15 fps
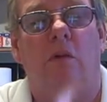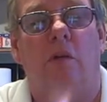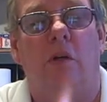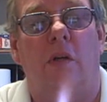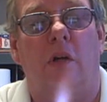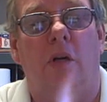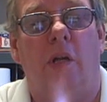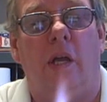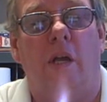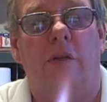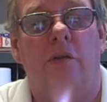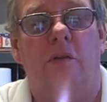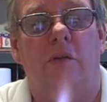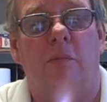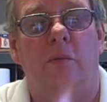Get it
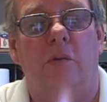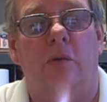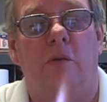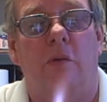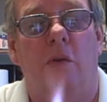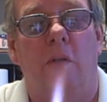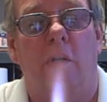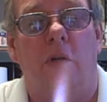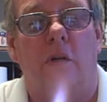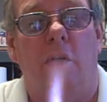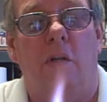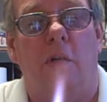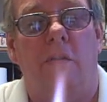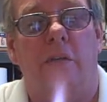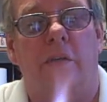nice and smooth.
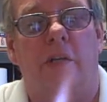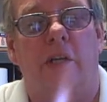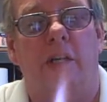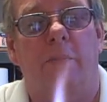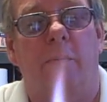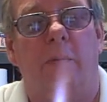But then keep